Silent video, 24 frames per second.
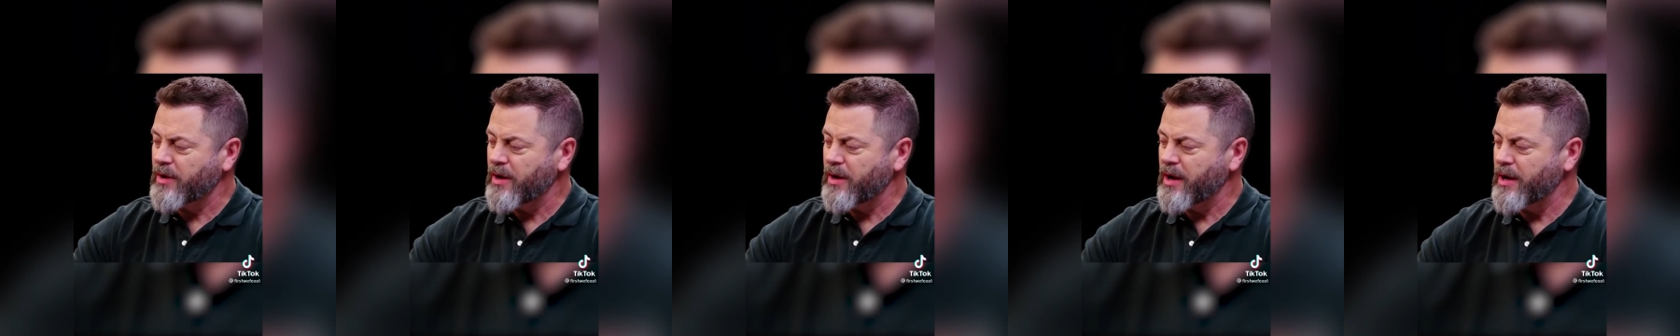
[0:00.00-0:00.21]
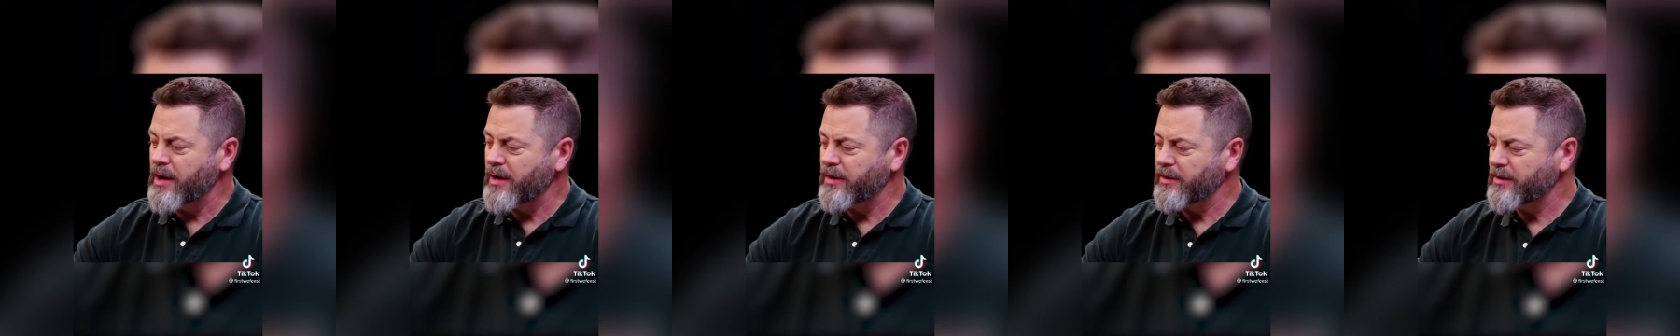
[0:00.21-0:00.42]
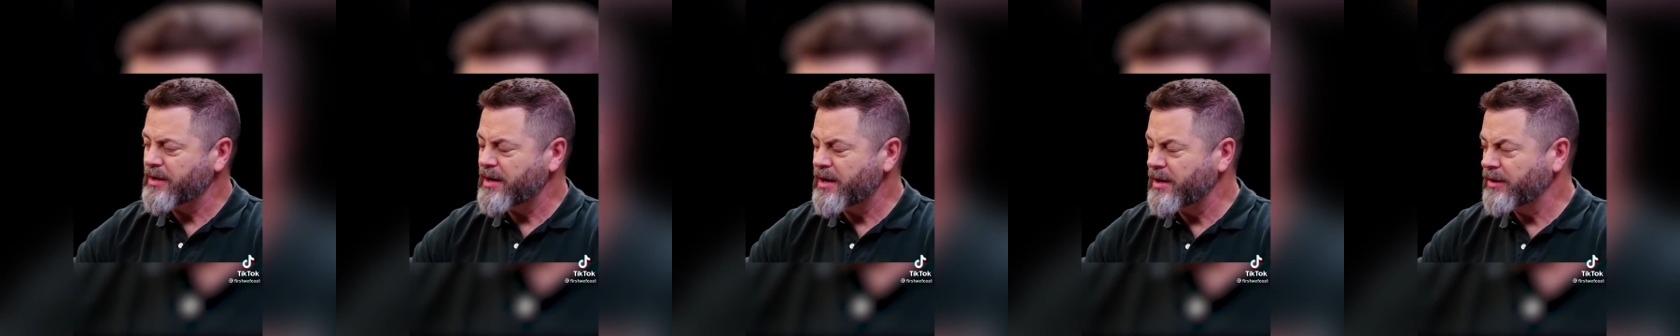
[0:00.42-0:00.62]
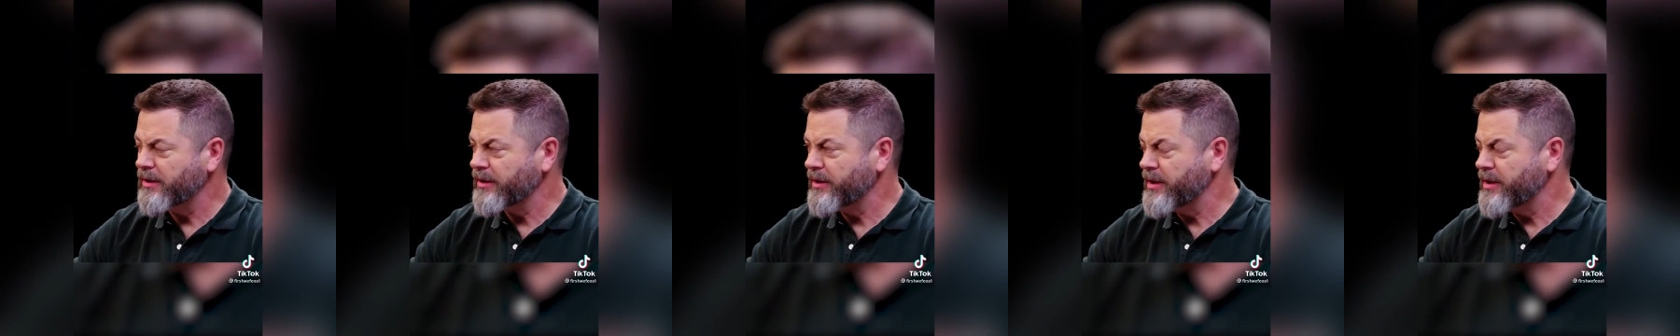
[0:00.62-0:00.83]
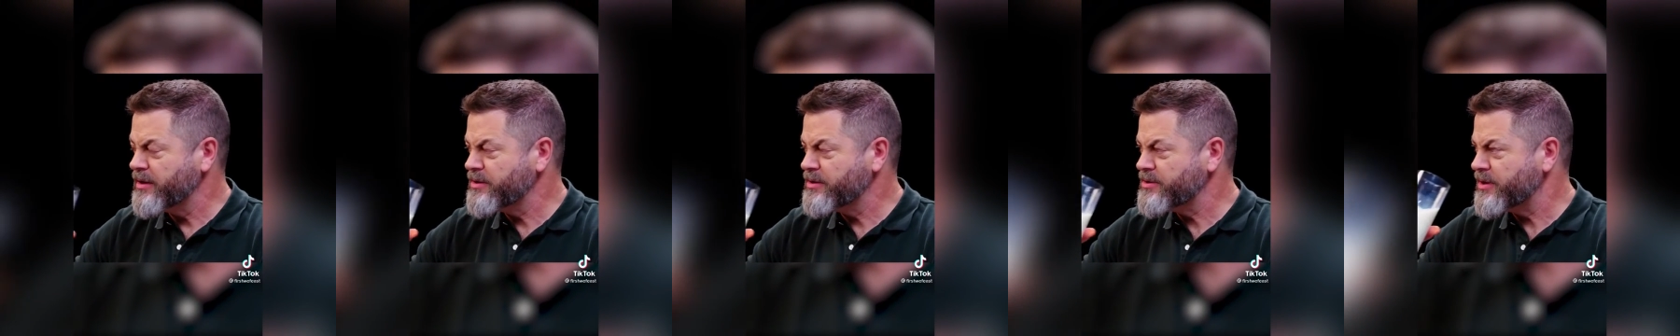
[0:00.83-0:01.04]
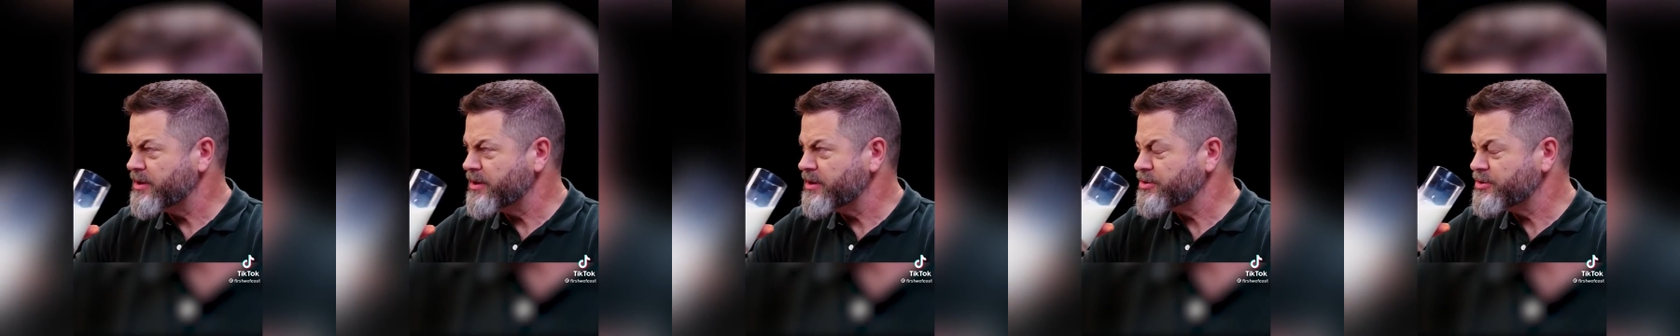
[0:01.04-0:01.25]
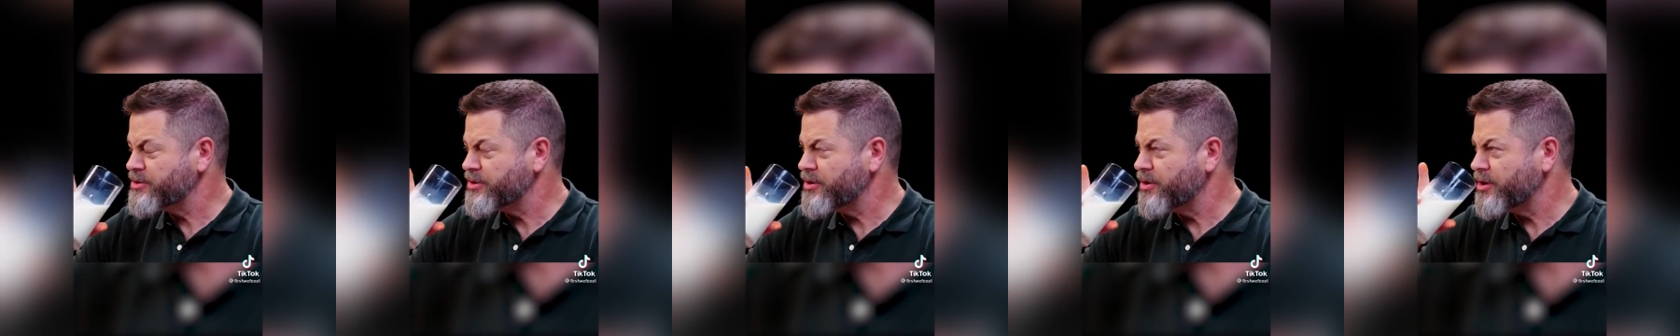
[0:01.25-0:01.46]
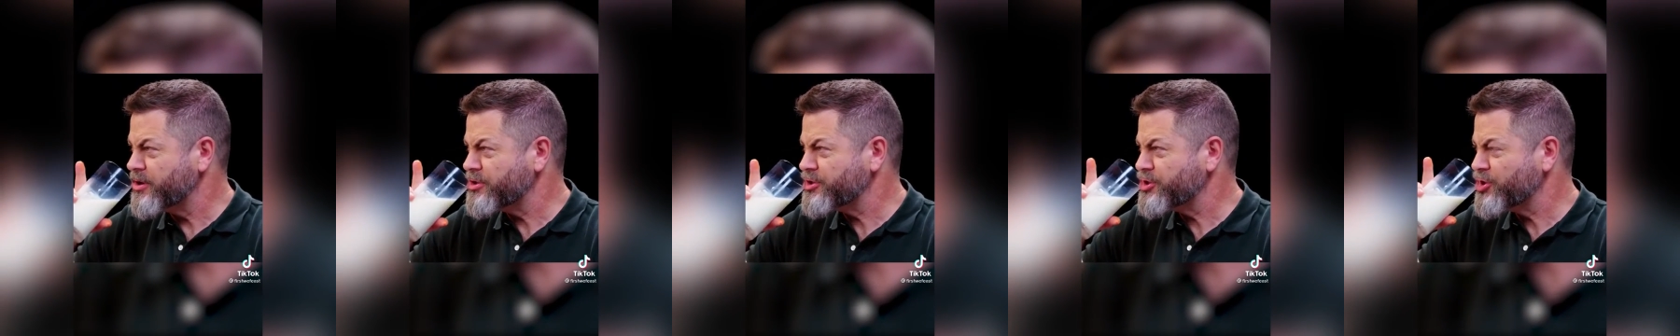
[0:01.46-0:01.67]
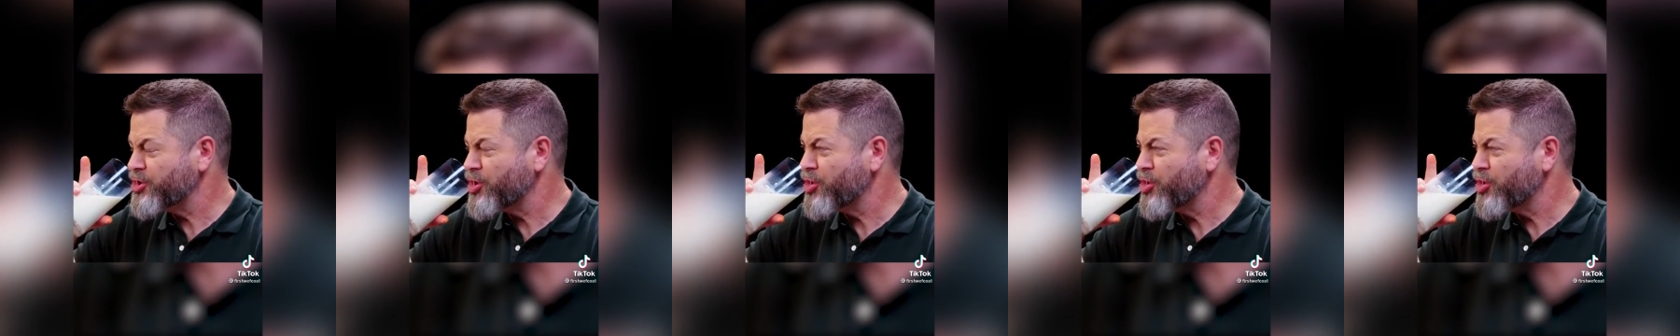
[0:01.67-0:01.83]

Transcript: on caliente sauce.